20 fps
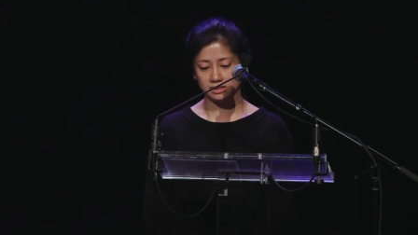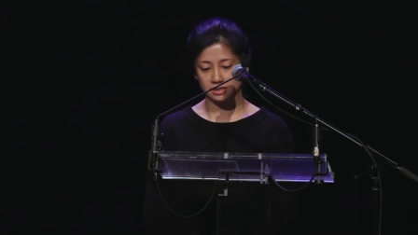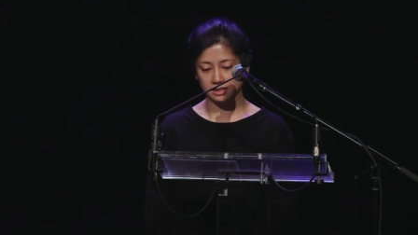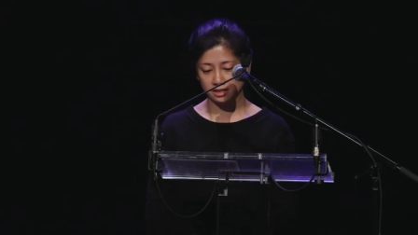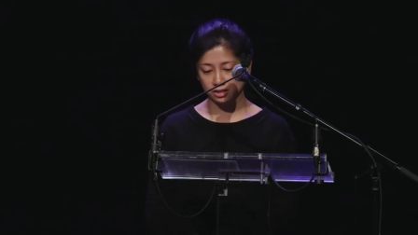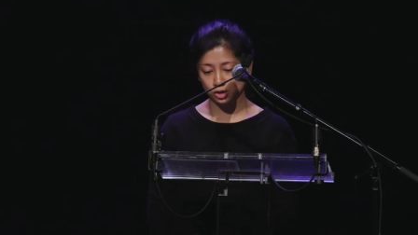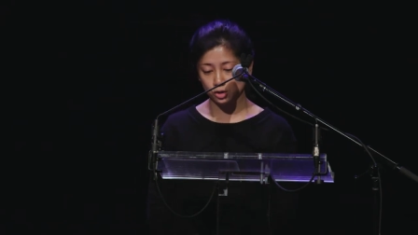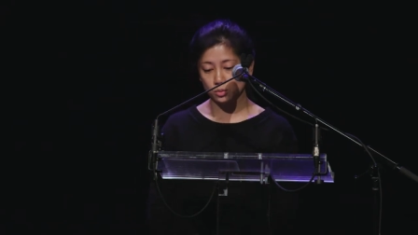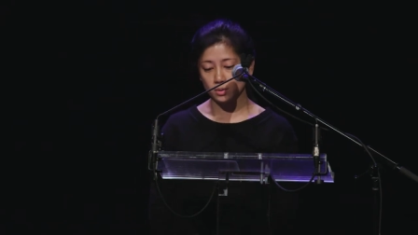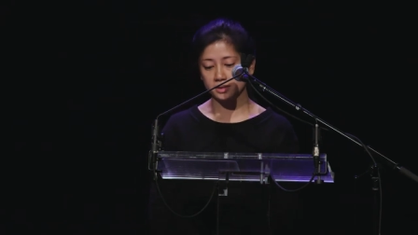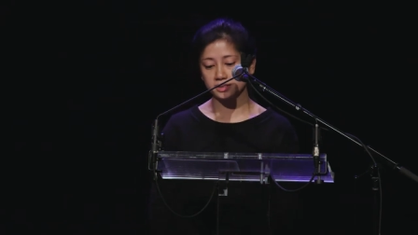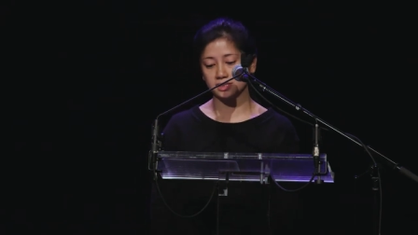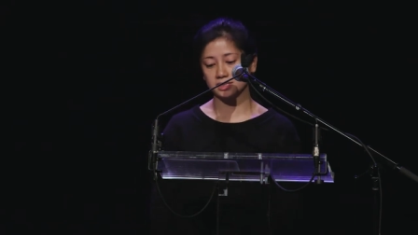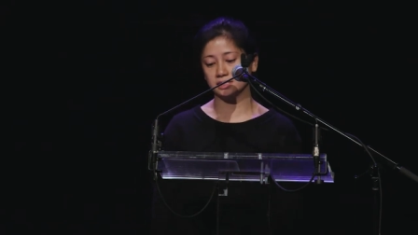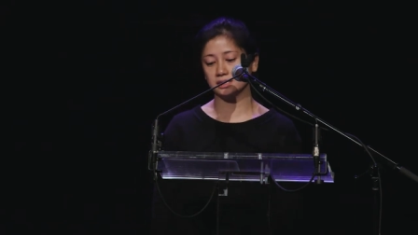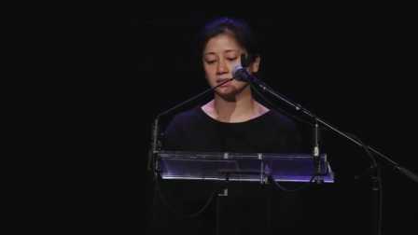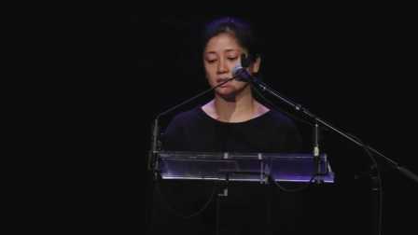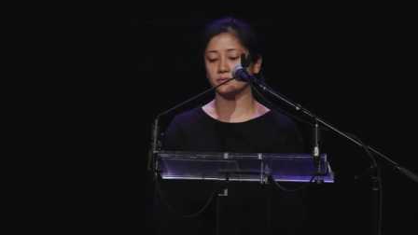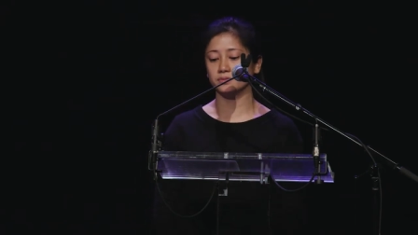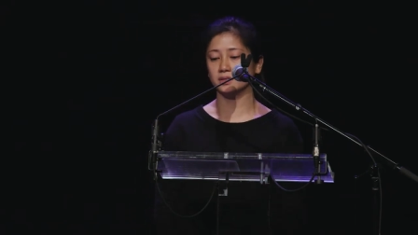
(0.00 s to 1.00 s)
the
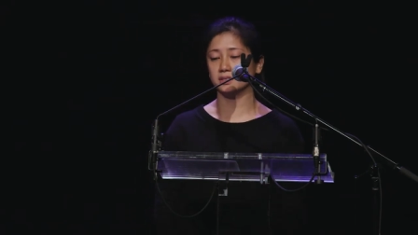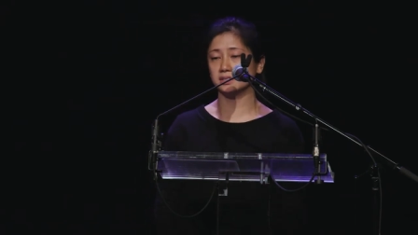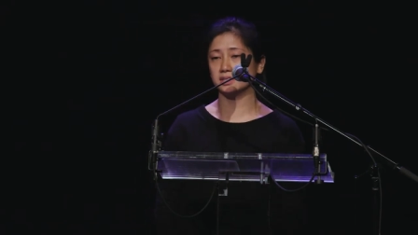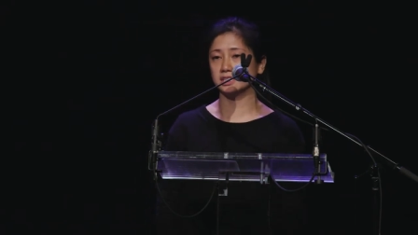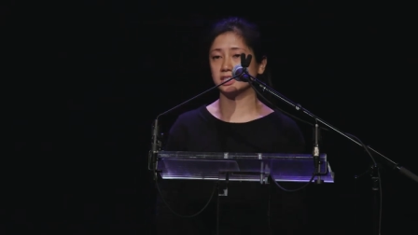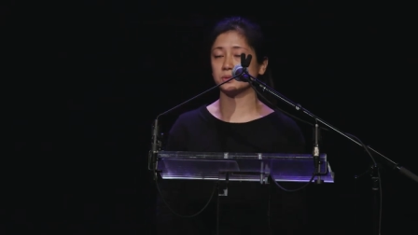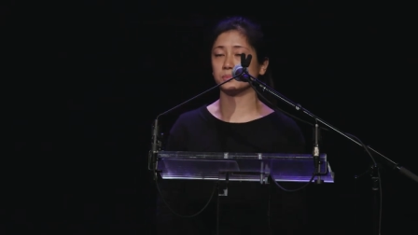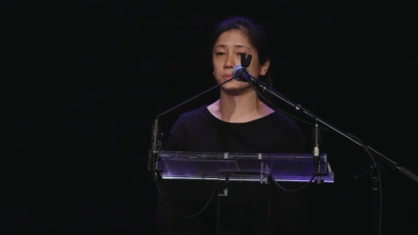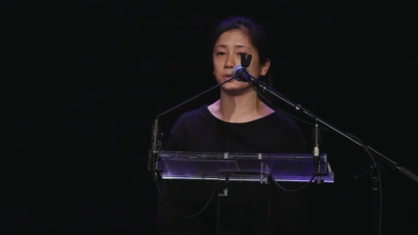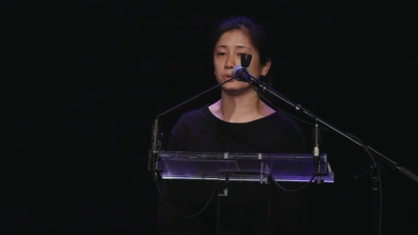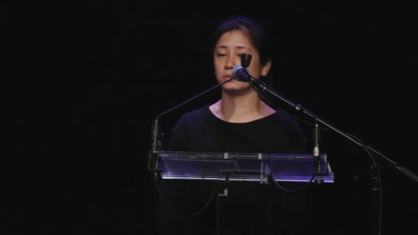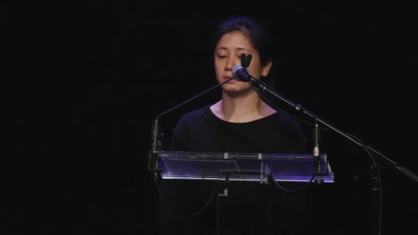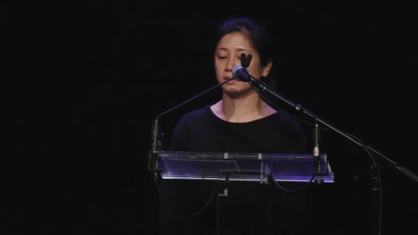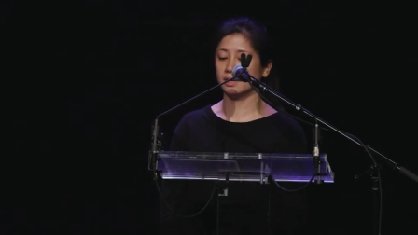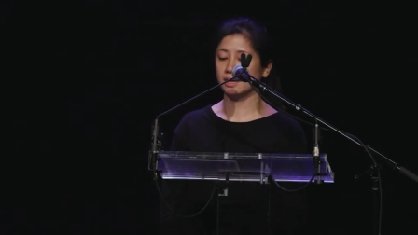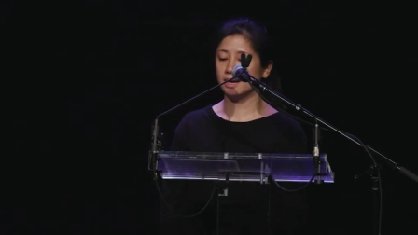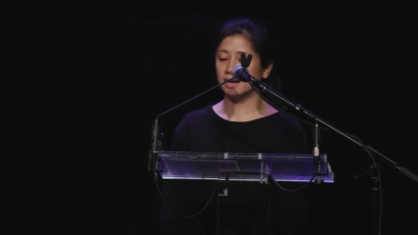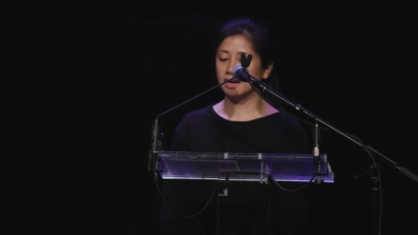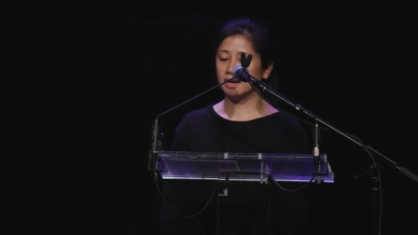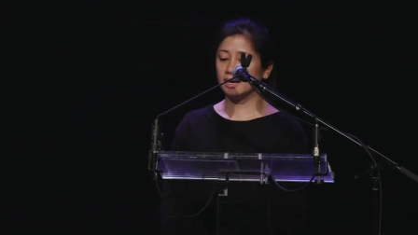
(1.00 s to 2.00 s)
nuances of the dispute
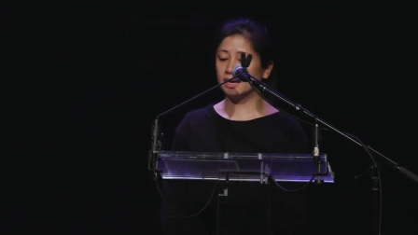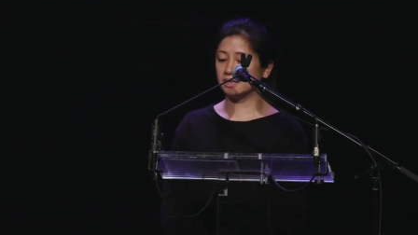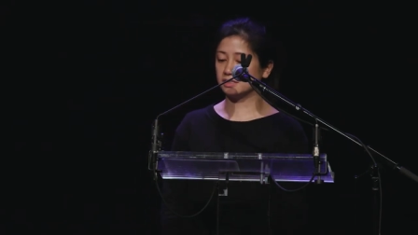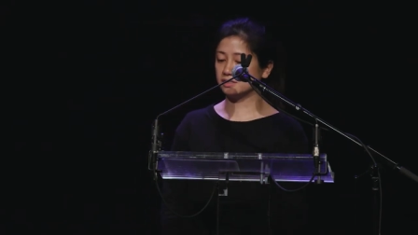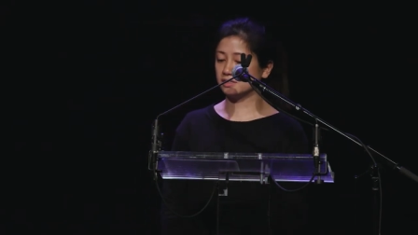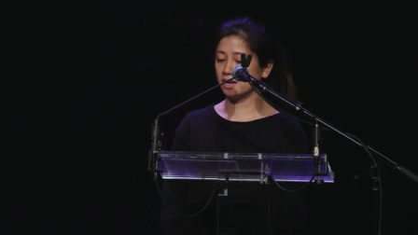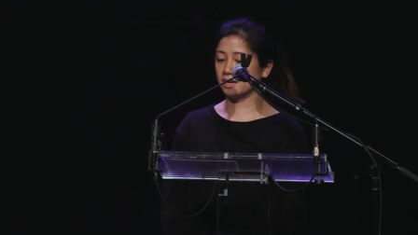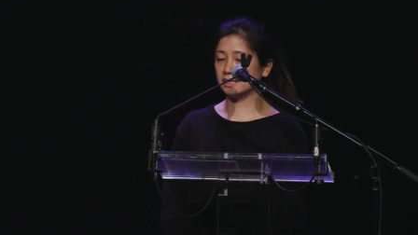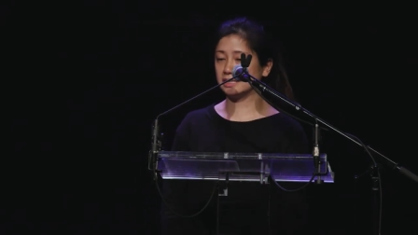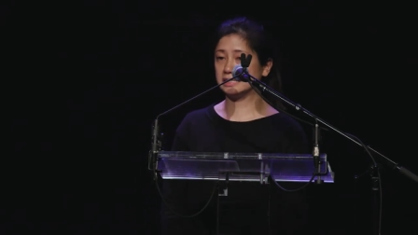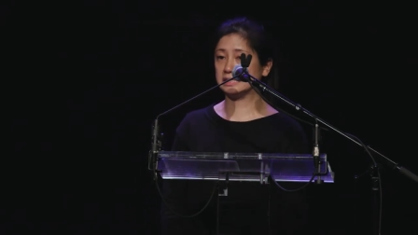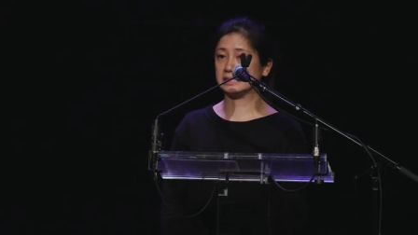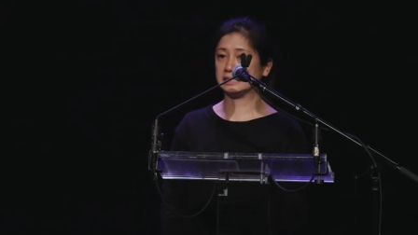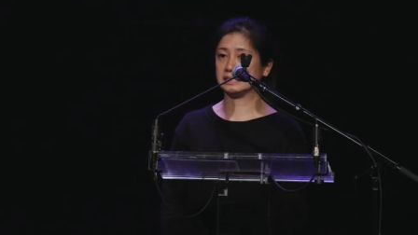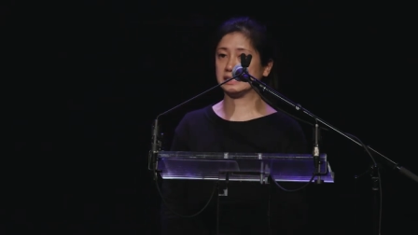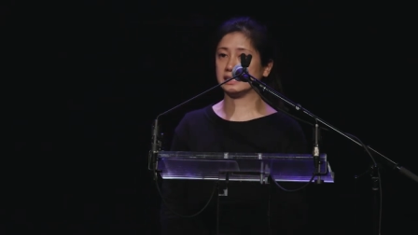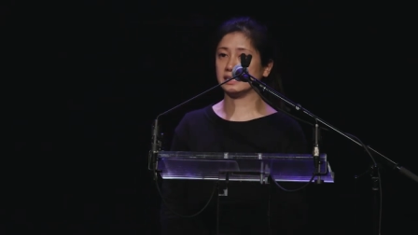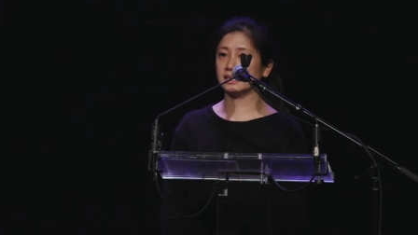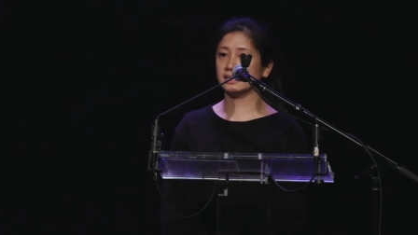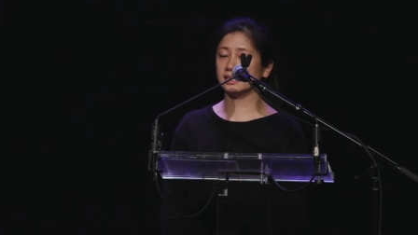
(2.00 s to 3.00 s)
is not
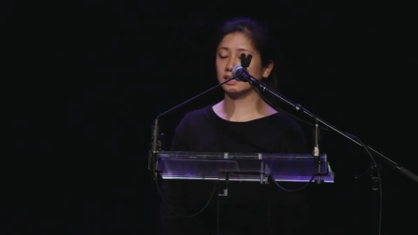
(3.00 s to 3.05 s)
easy,